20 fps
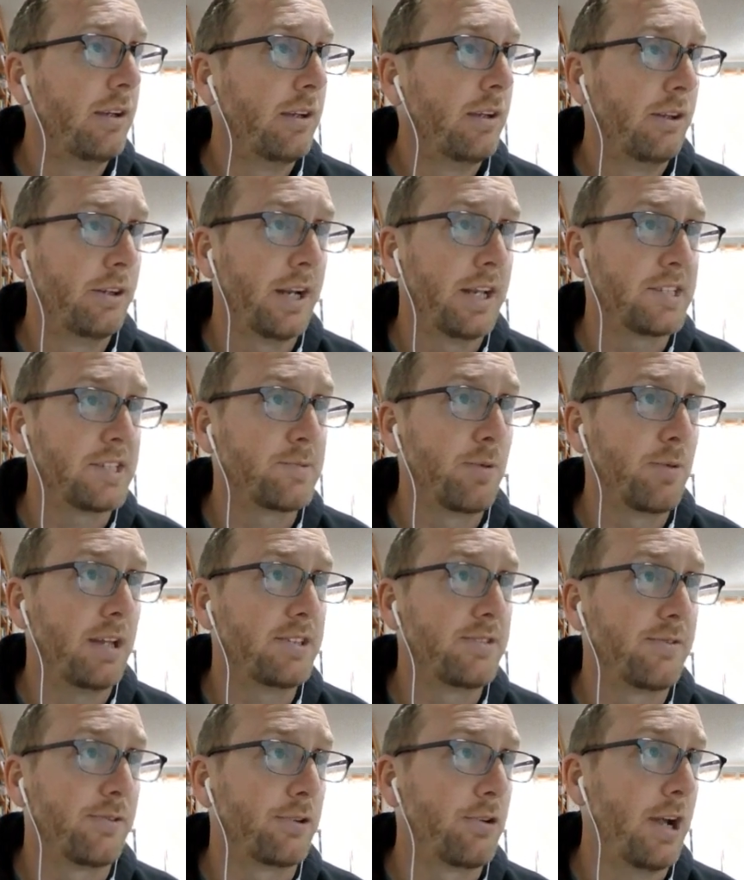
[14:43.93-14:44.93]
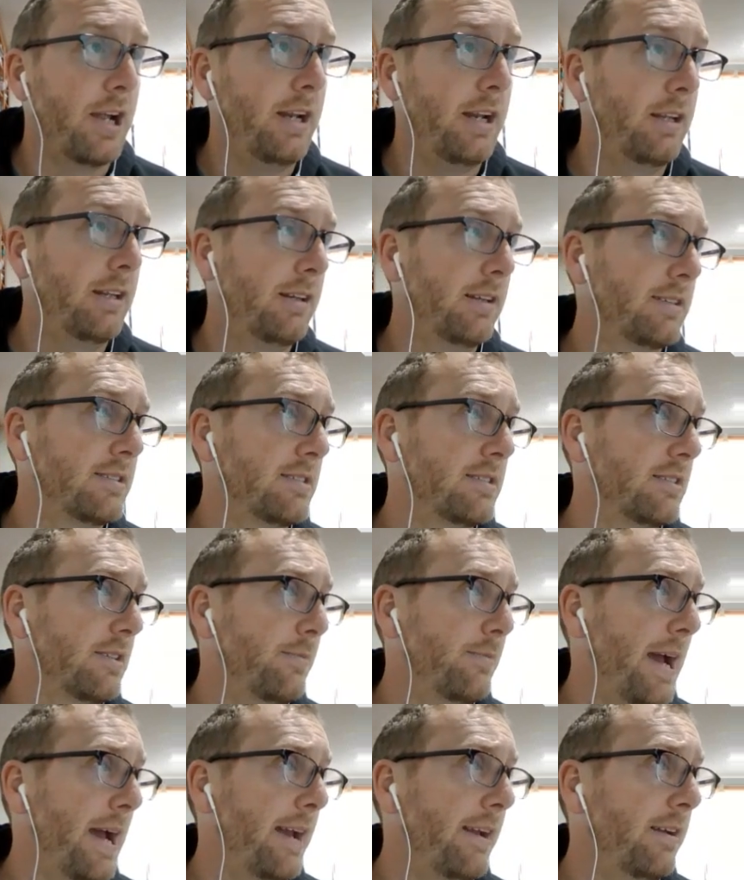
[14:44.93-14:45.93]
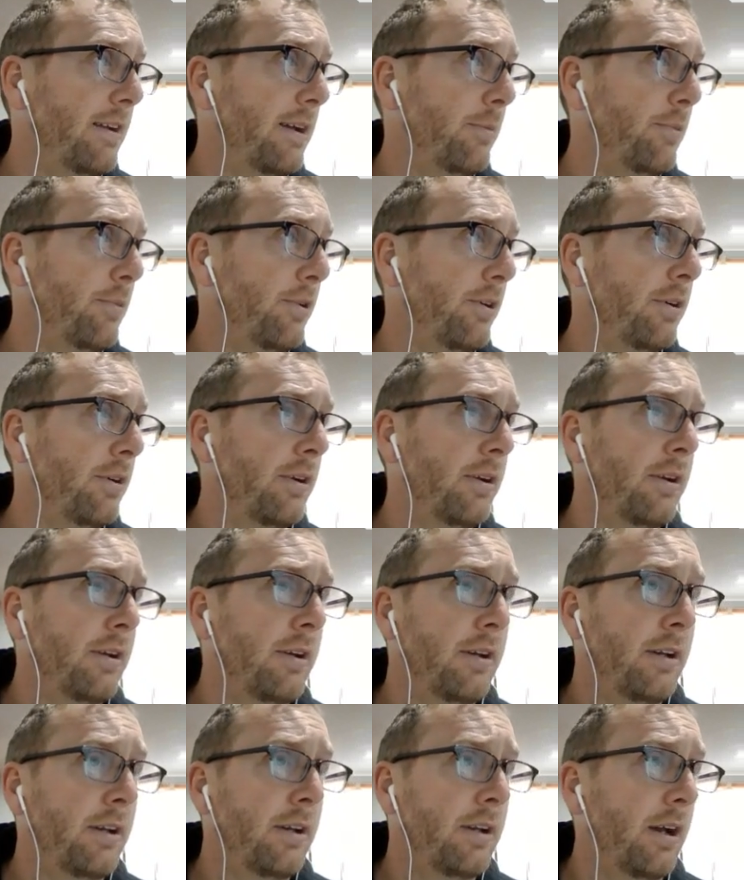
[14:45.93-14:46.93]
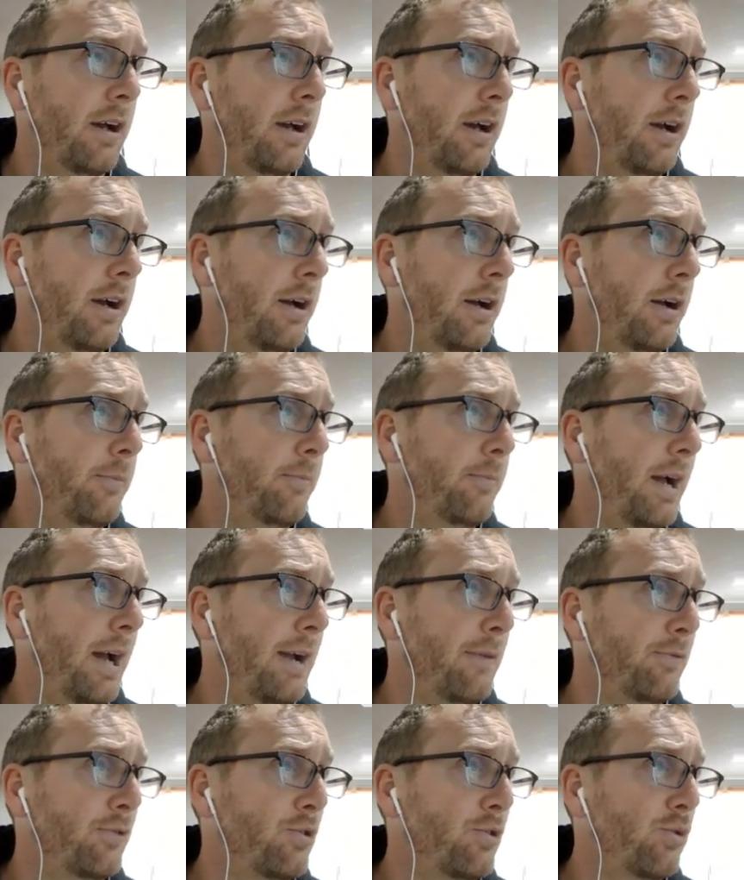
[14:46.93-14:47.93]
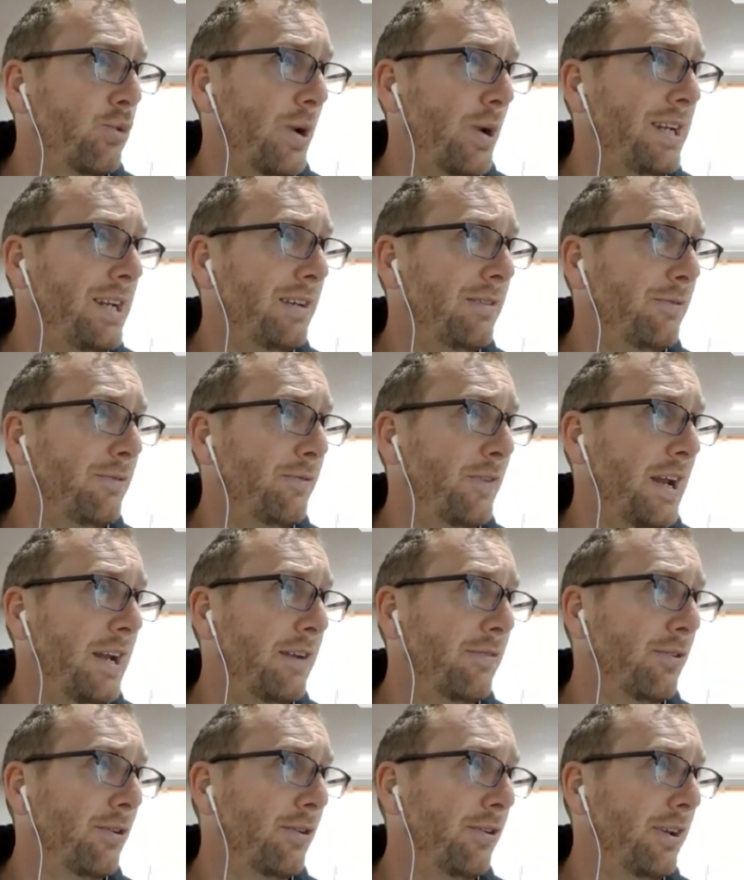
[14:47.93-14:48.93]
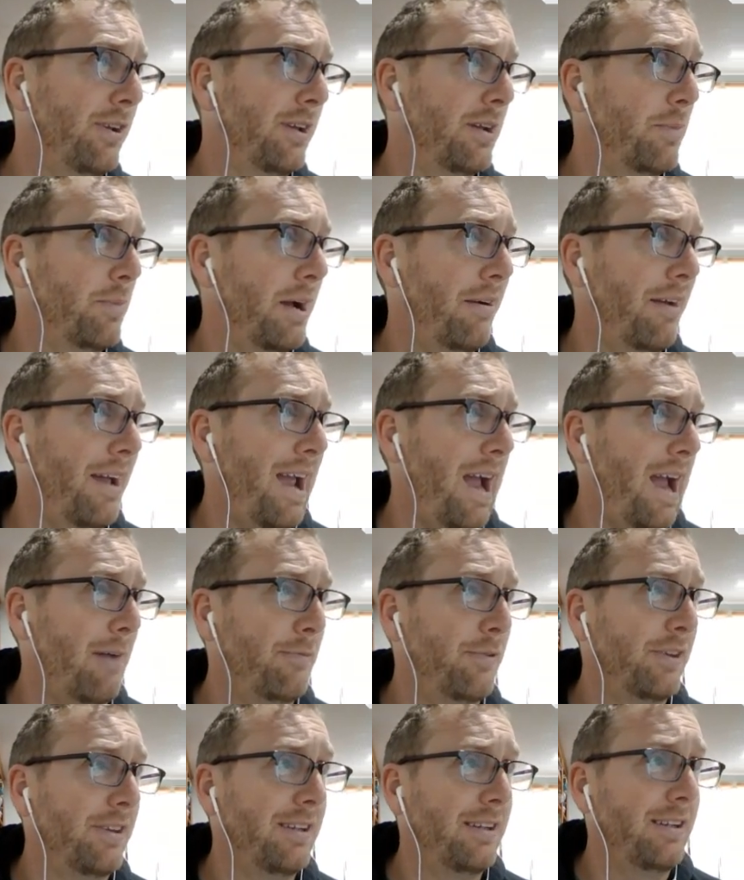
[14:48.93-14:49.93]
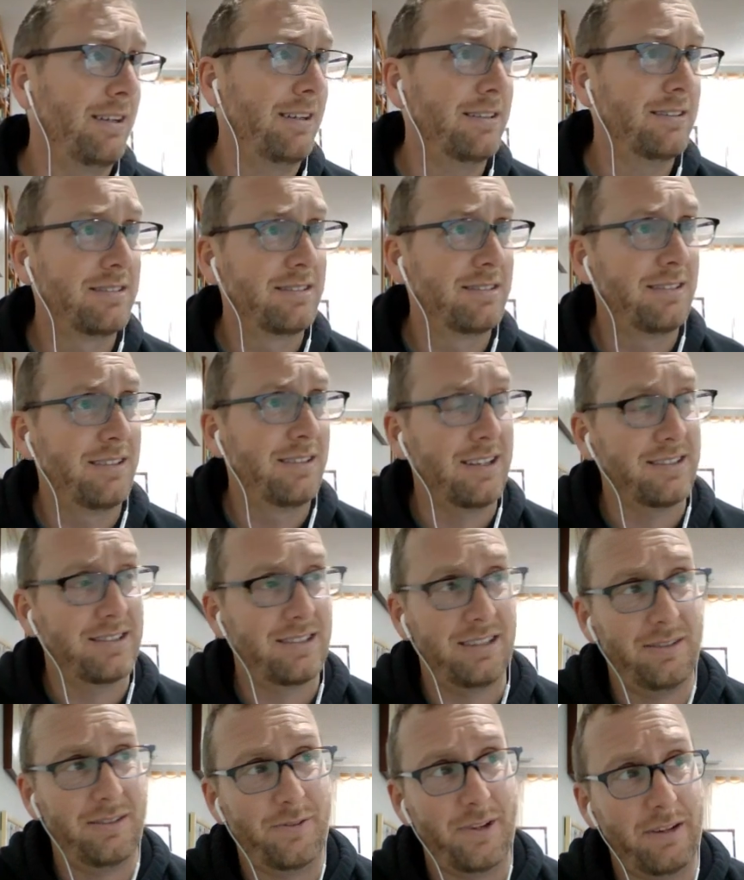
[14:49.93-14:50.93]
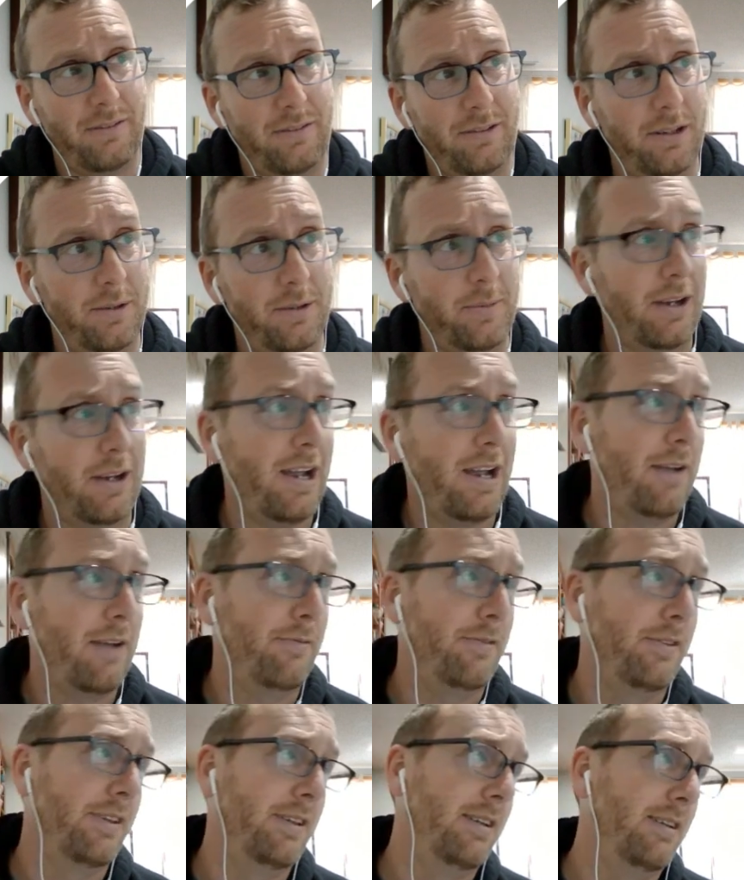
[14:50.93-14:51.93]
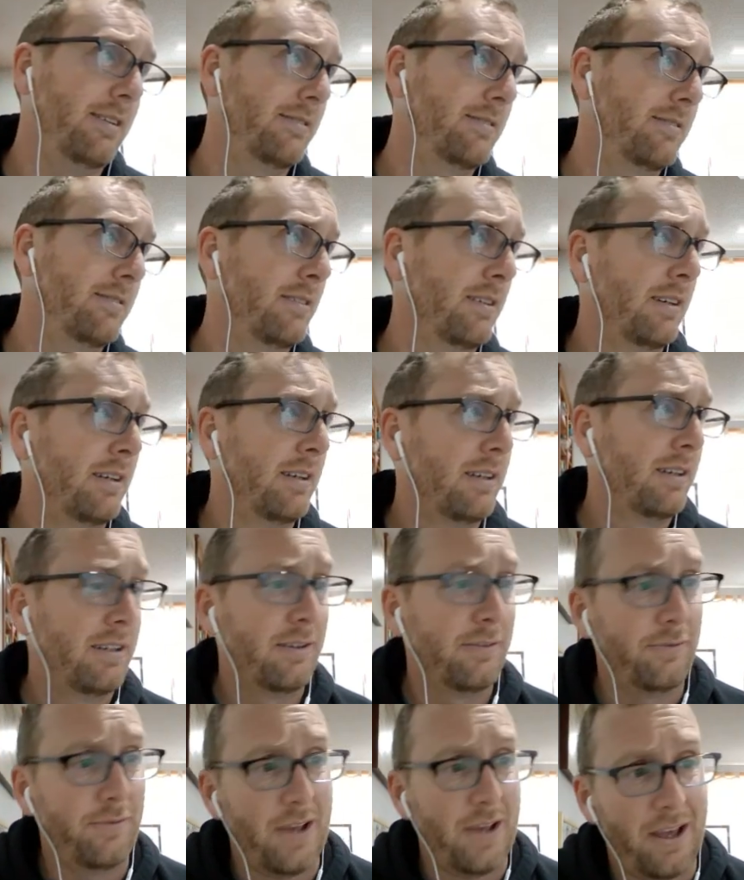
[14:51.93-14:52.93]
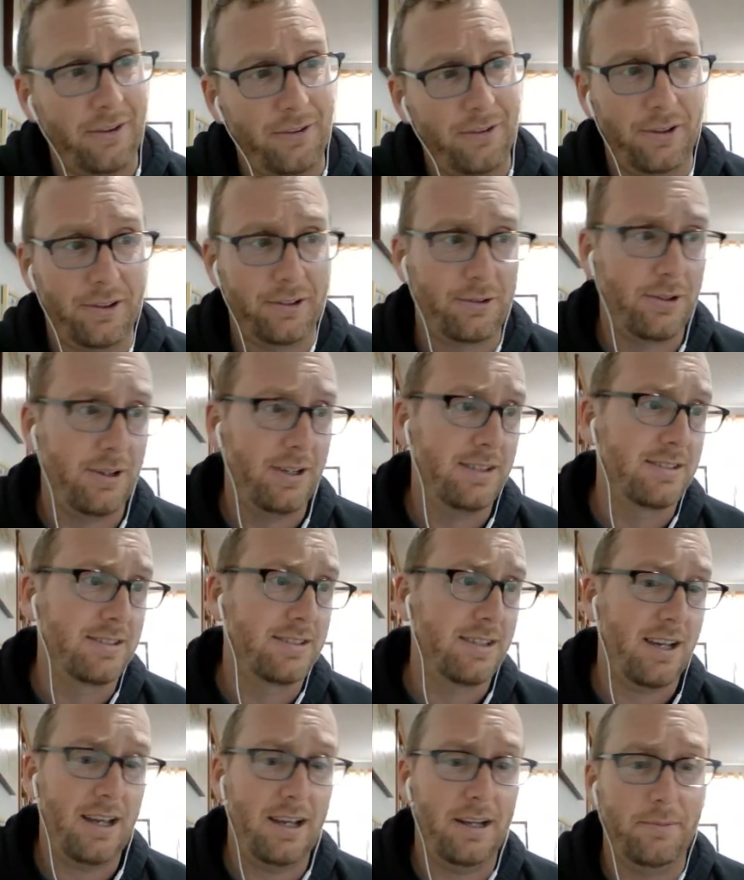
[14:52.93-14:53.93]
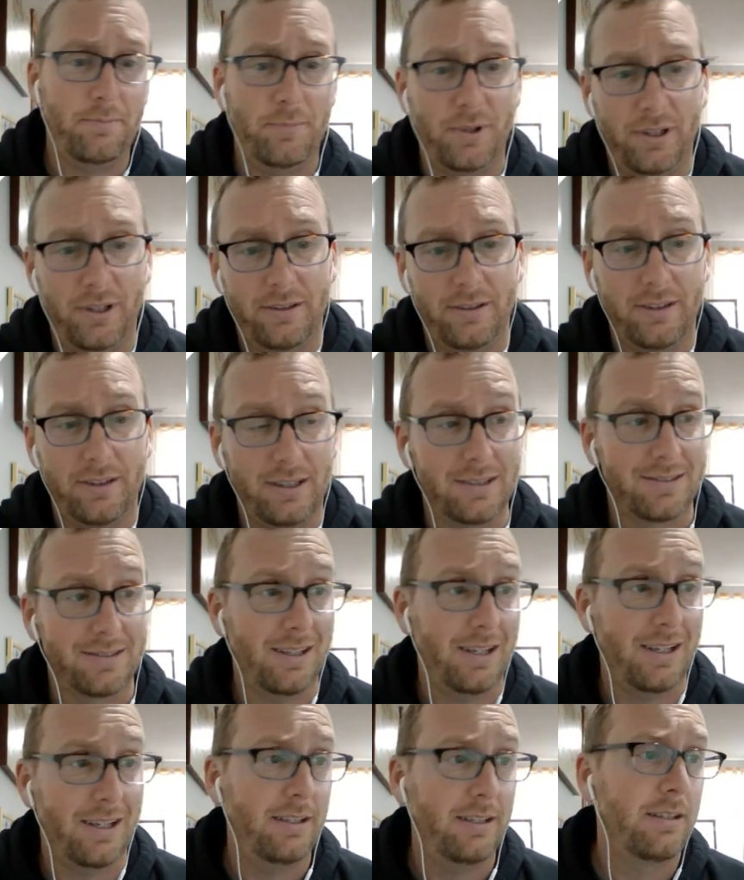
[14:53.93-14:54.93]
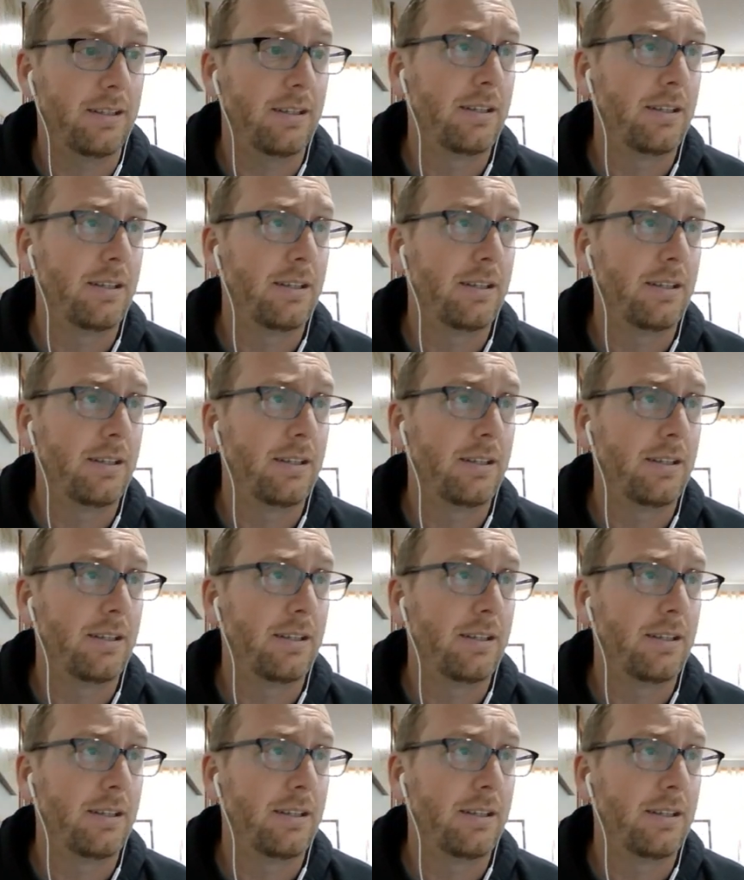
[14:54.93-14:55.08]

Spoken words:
Looking at spreads for Creighton, this is the Paddy number. I have Creighton favored in about half of these, Tennessee favored in about half of these, value on the Creighton side, but it's tight.